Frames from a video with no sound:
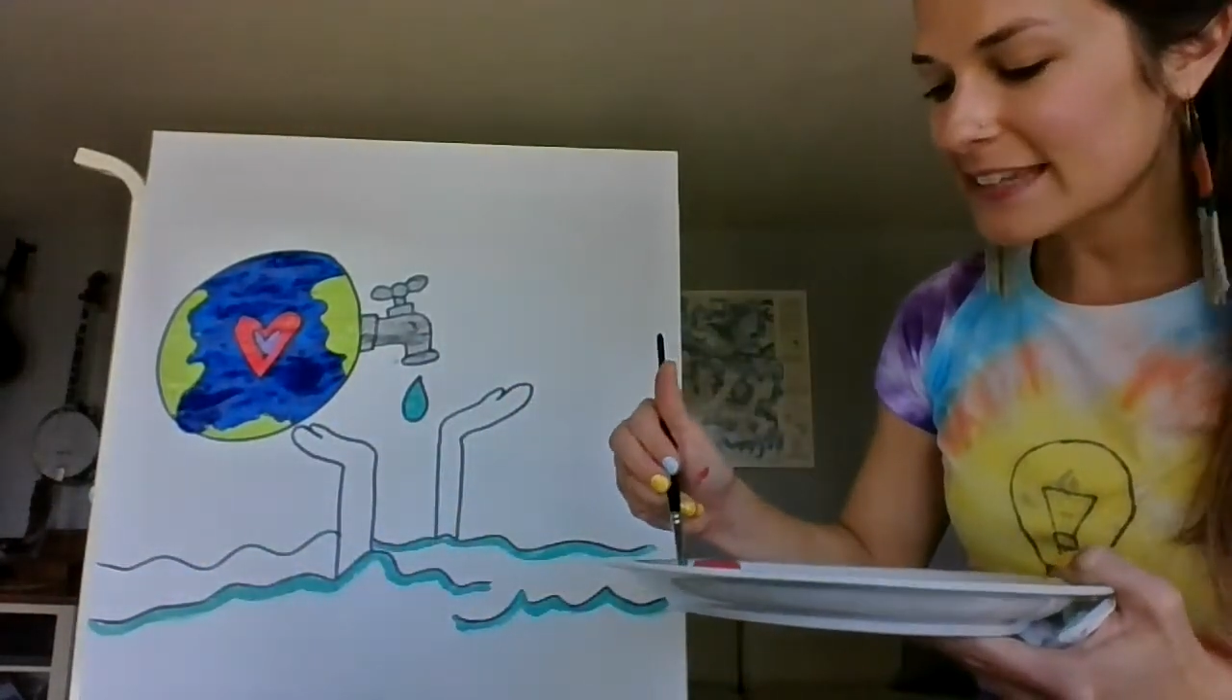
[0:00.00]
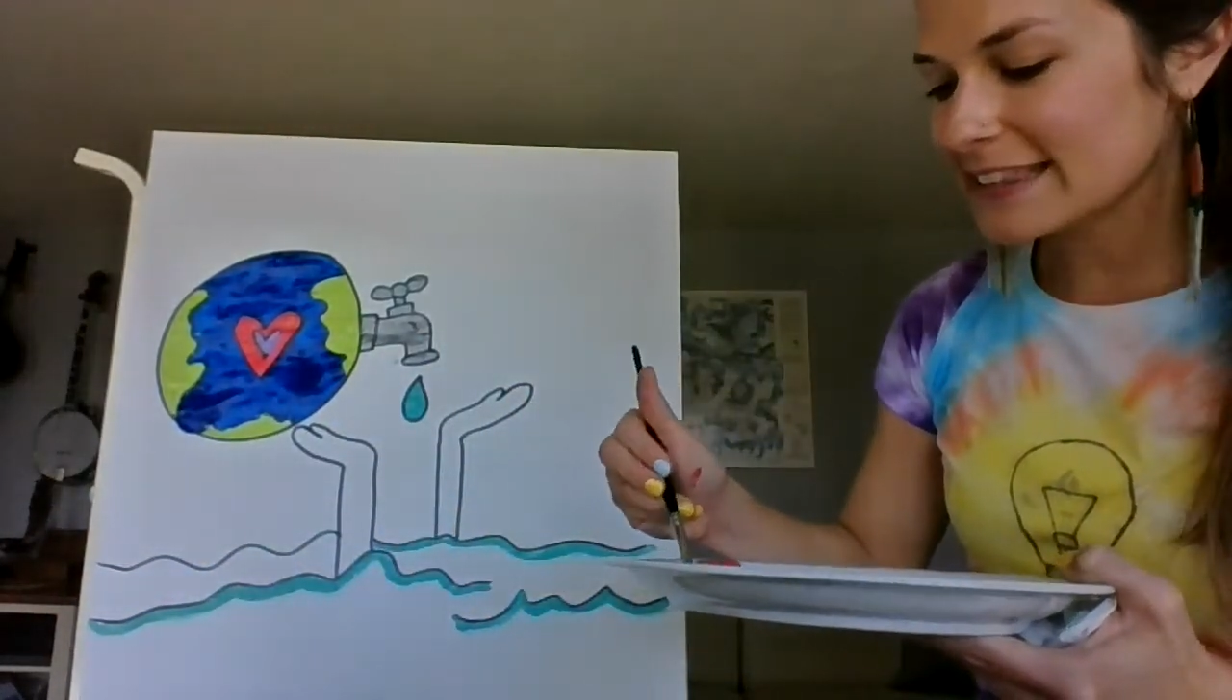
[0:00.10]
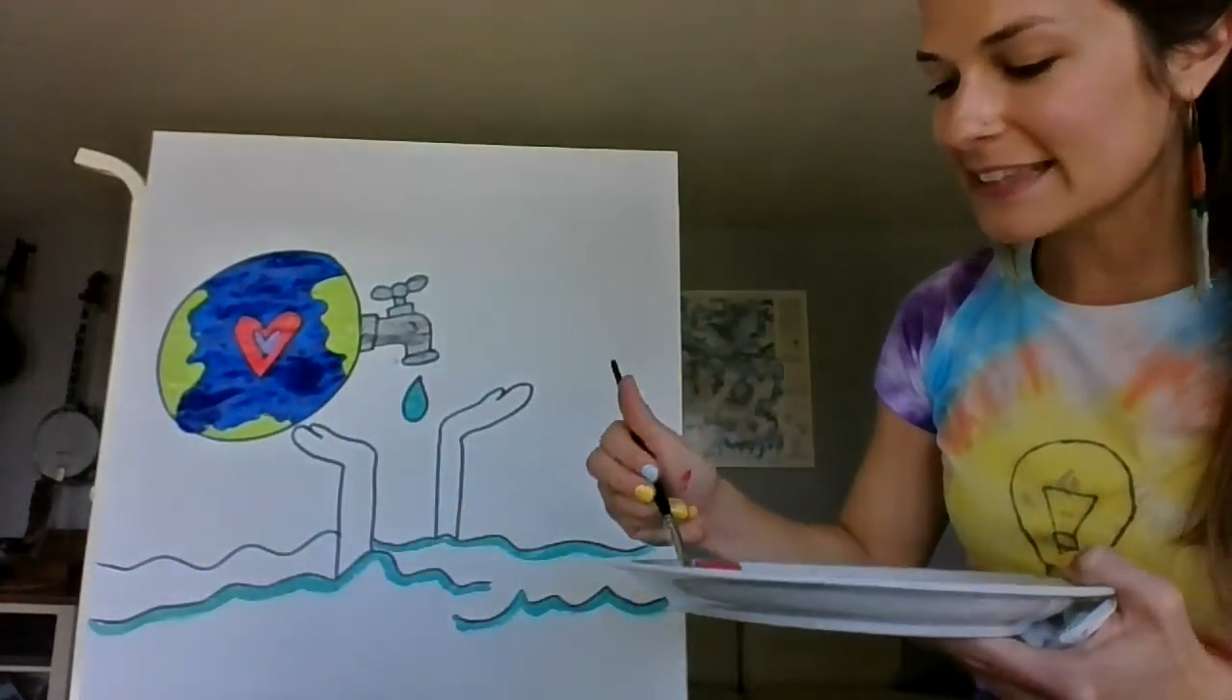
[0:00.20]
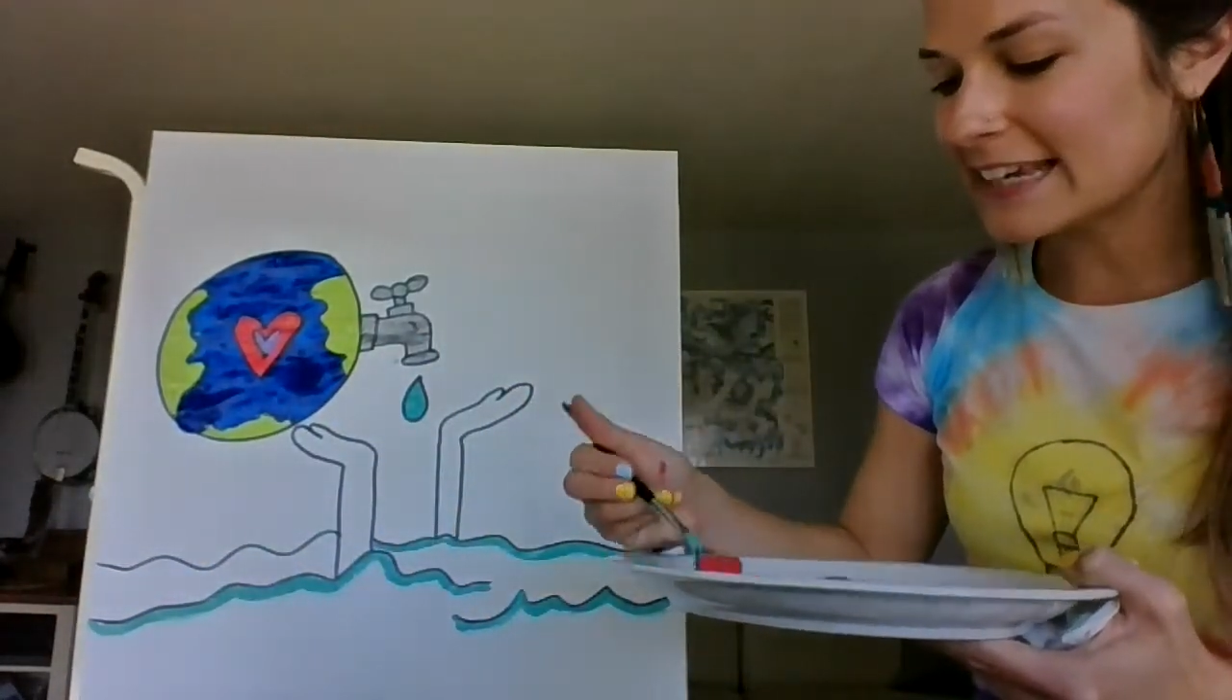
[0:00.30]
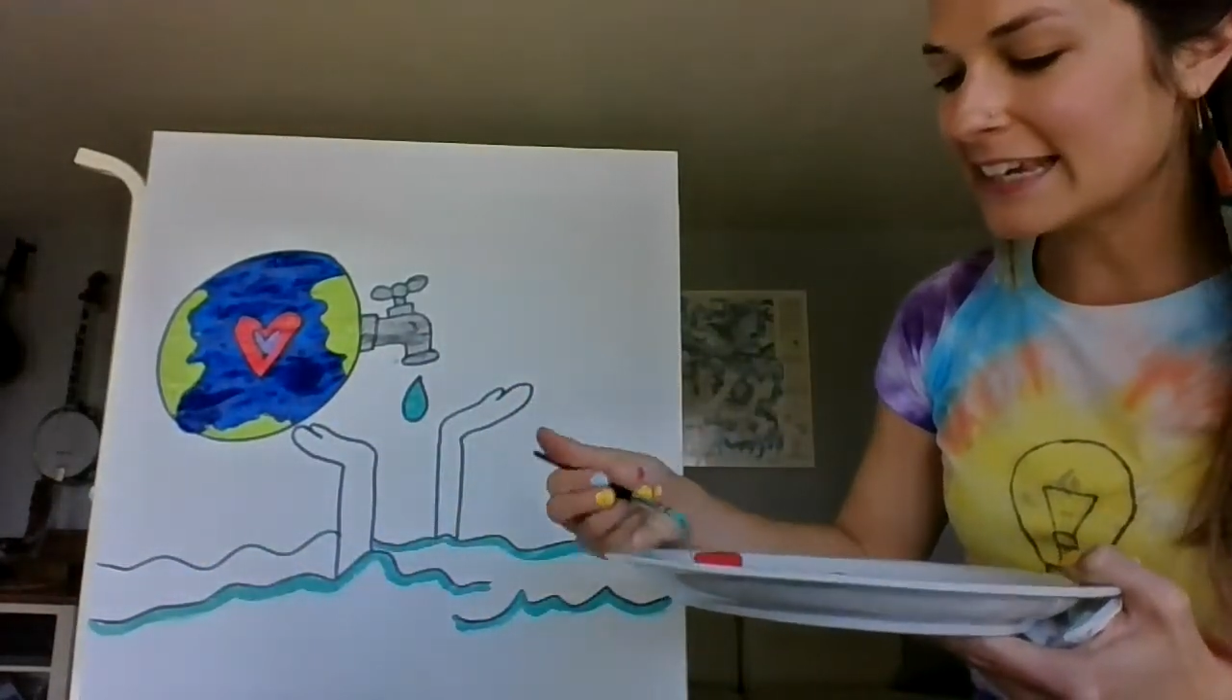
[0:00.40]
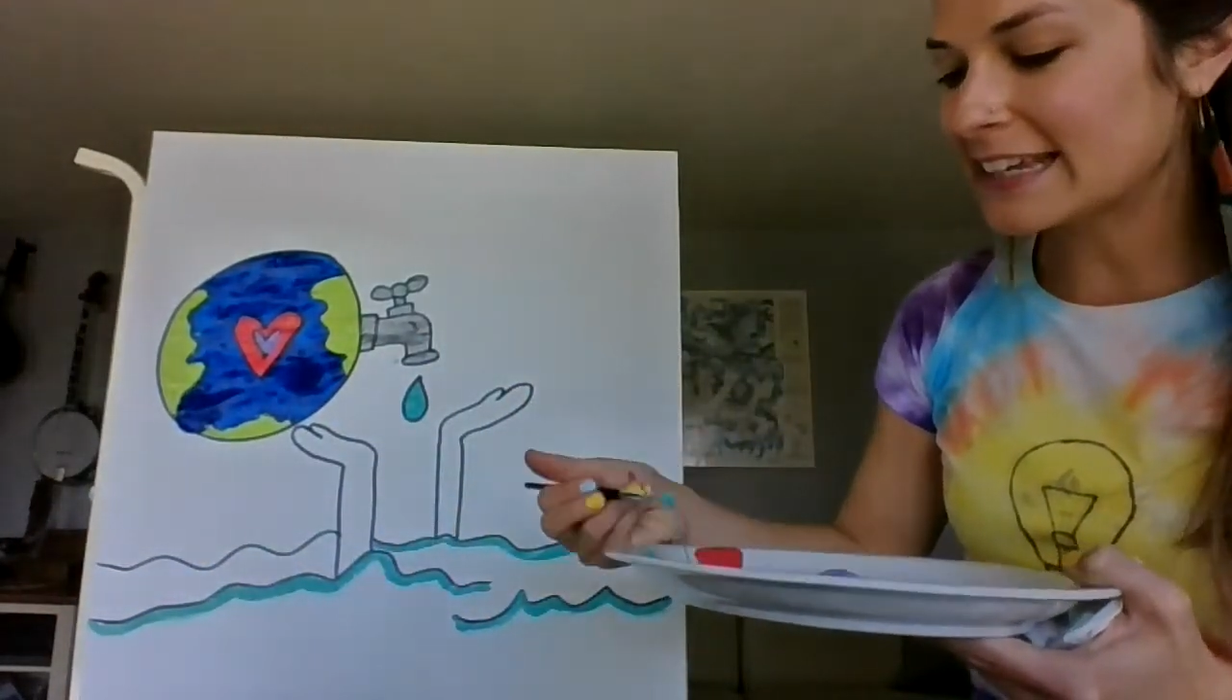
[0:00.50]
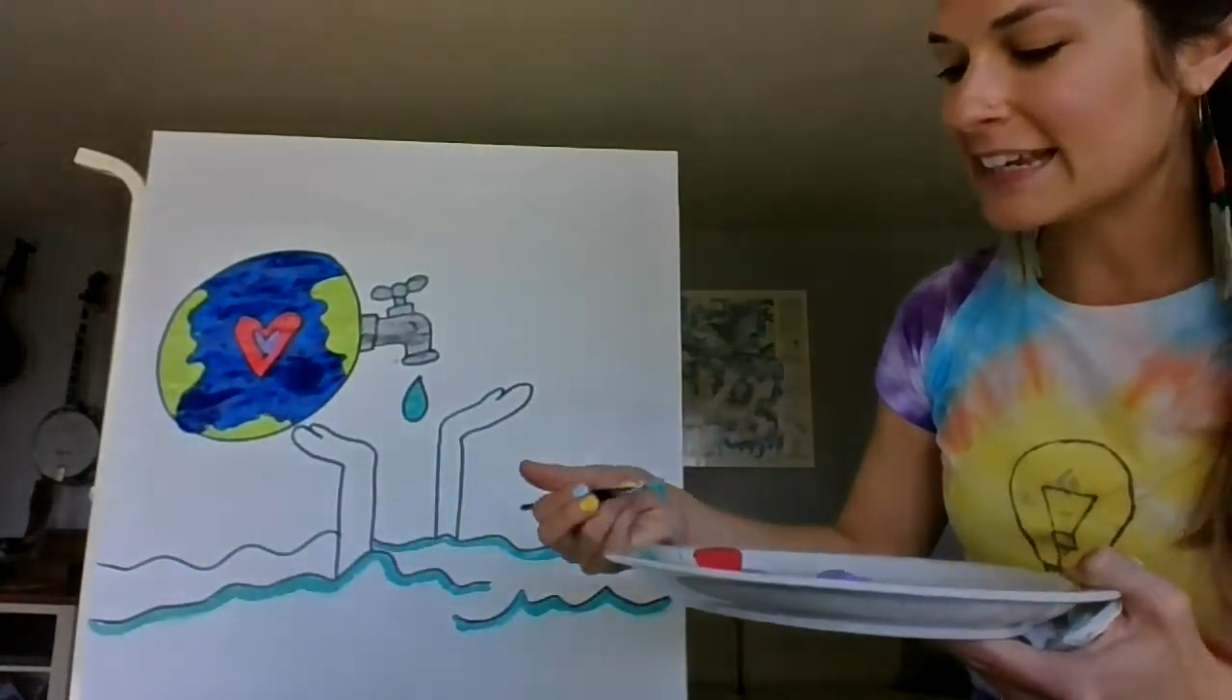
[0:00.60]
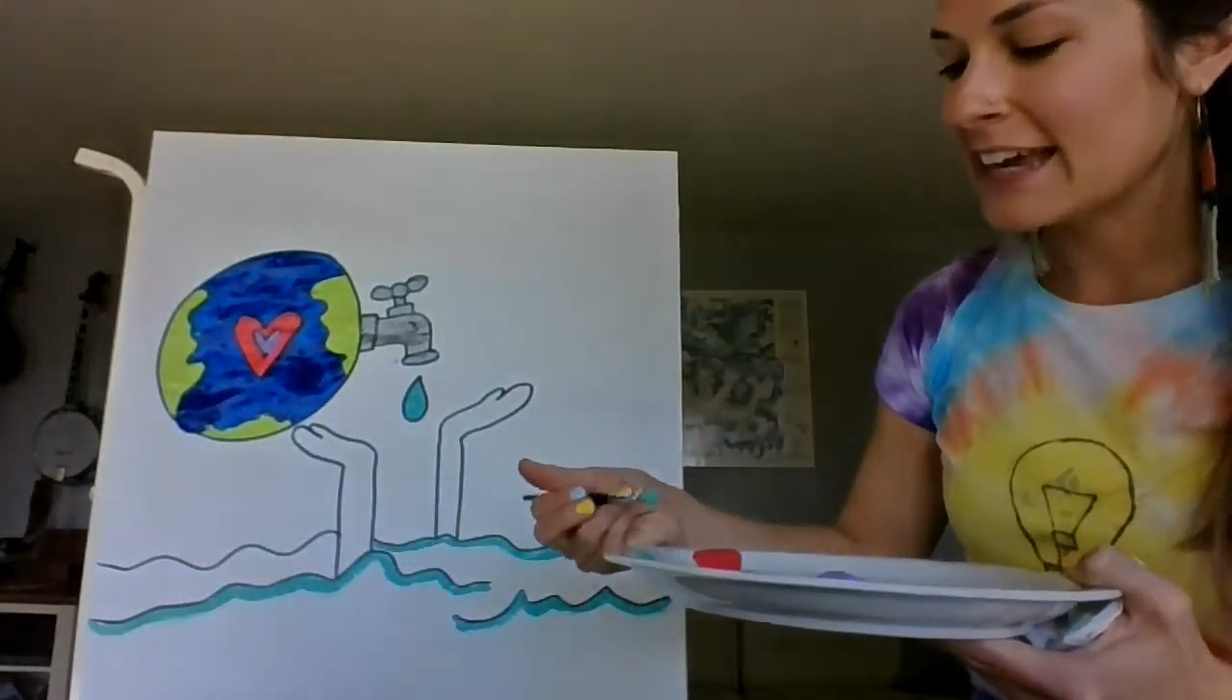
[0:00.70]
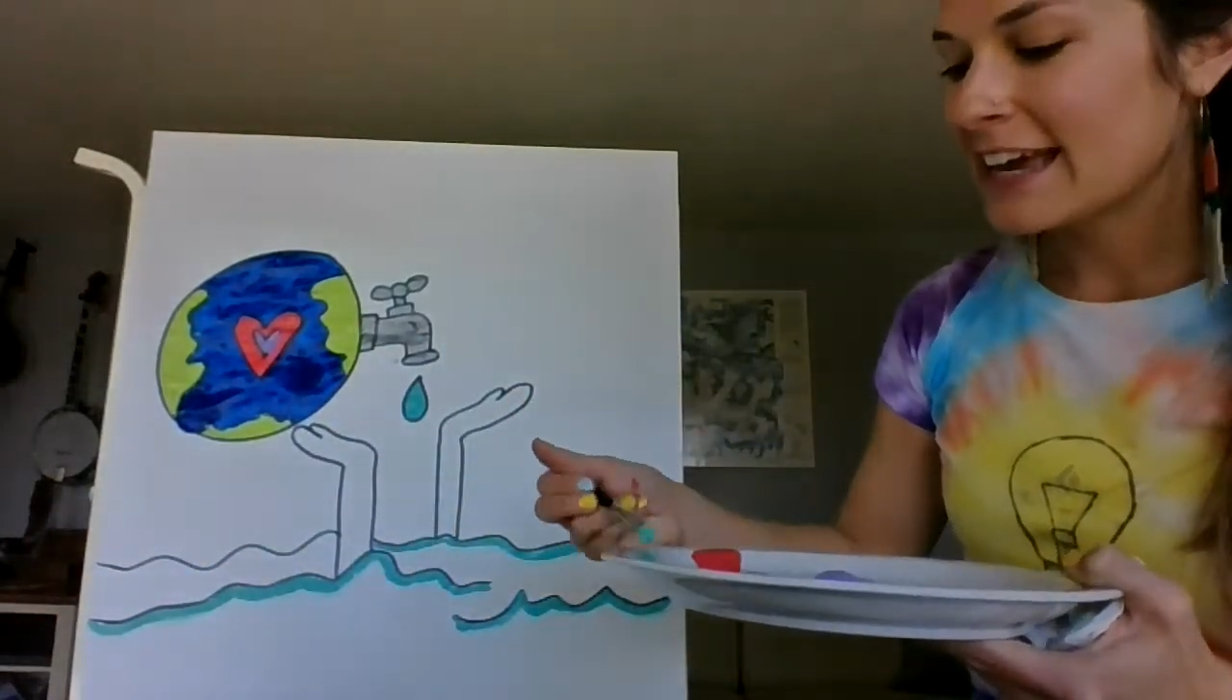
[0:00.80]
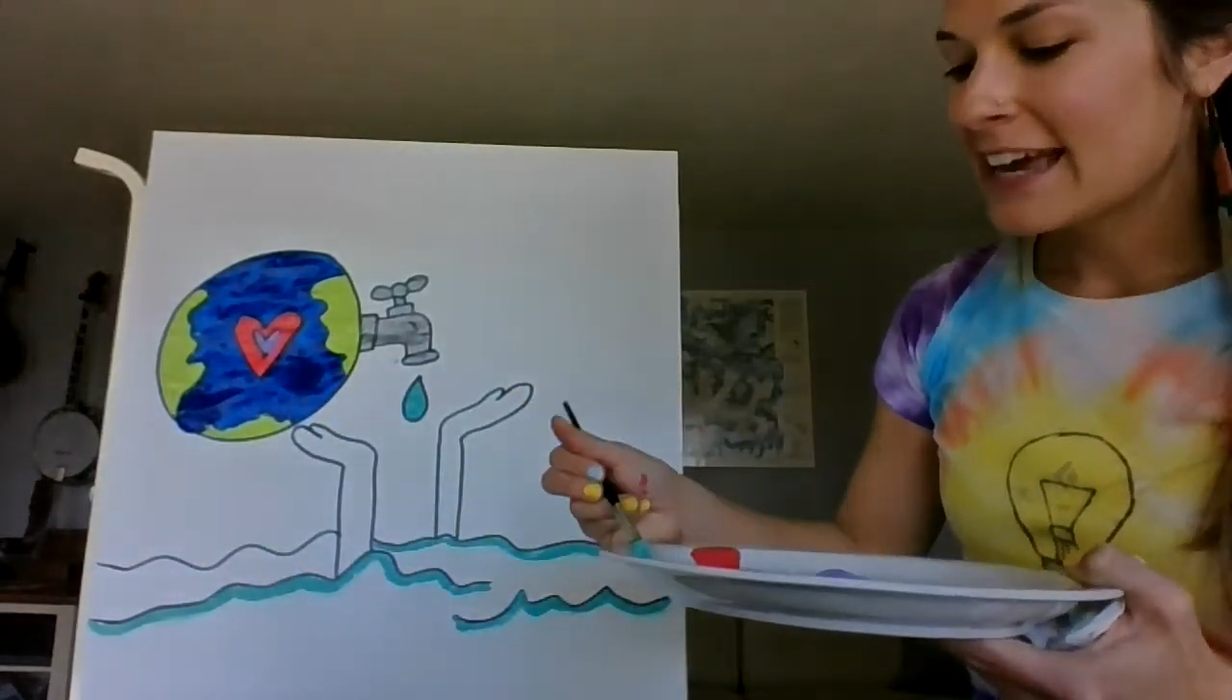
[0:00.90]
then